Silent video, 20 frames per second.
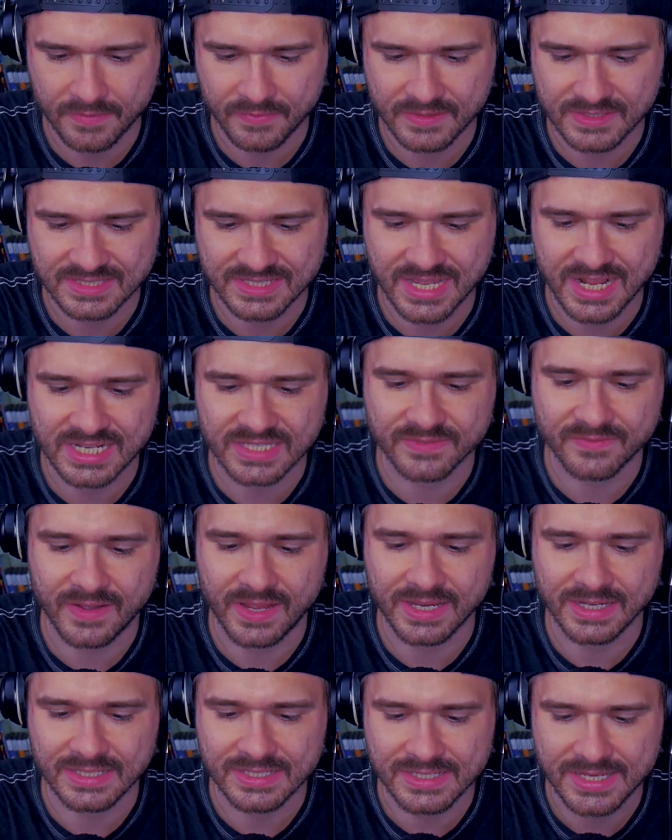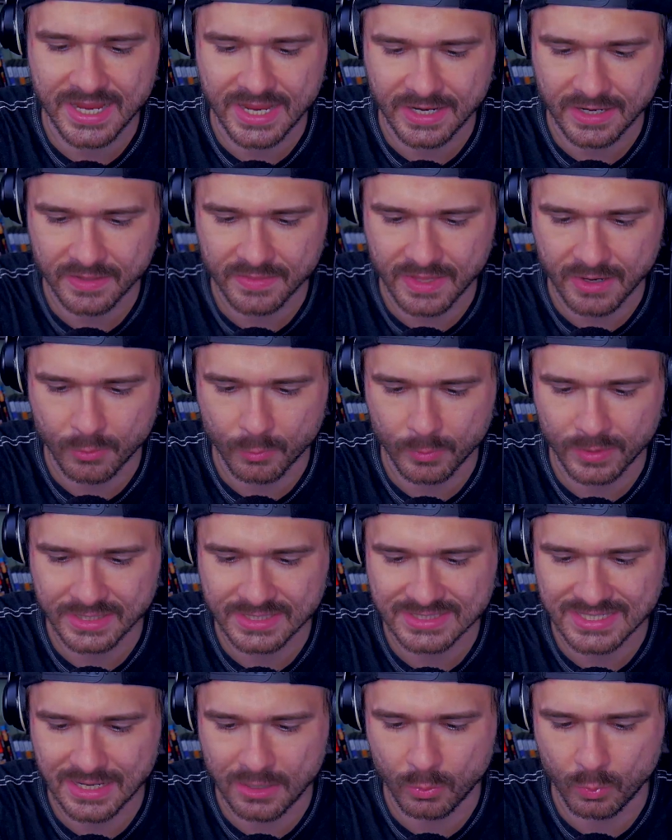The satisfying ding that
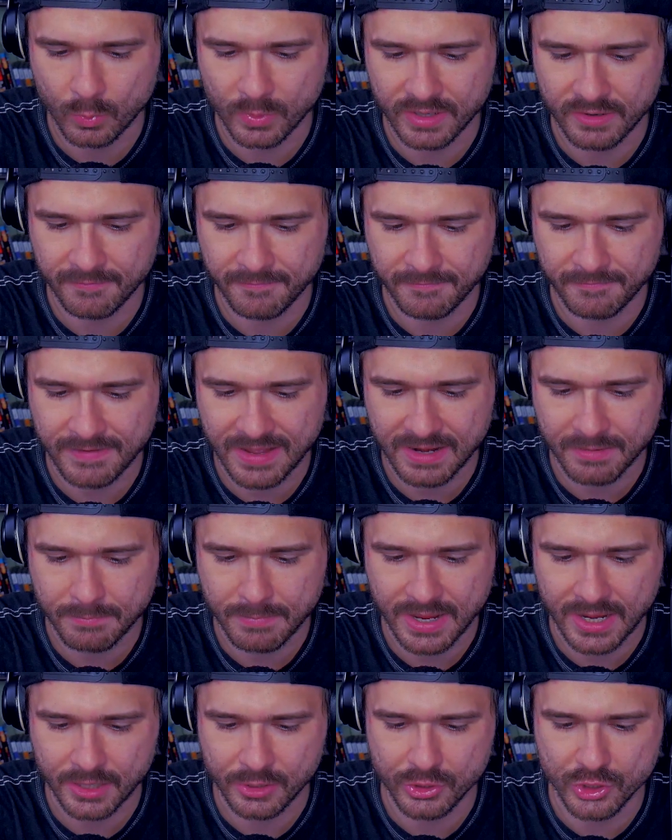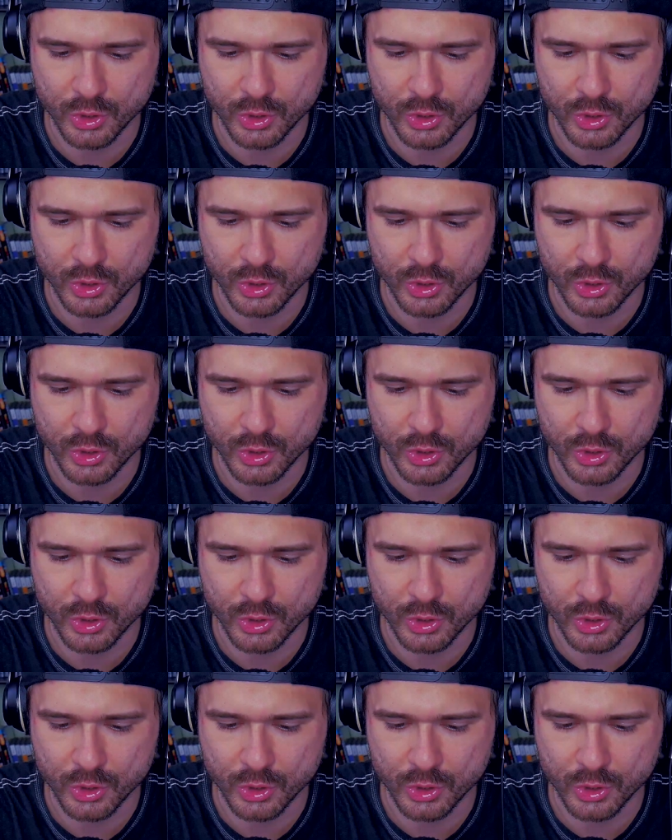rings out when a Fat Man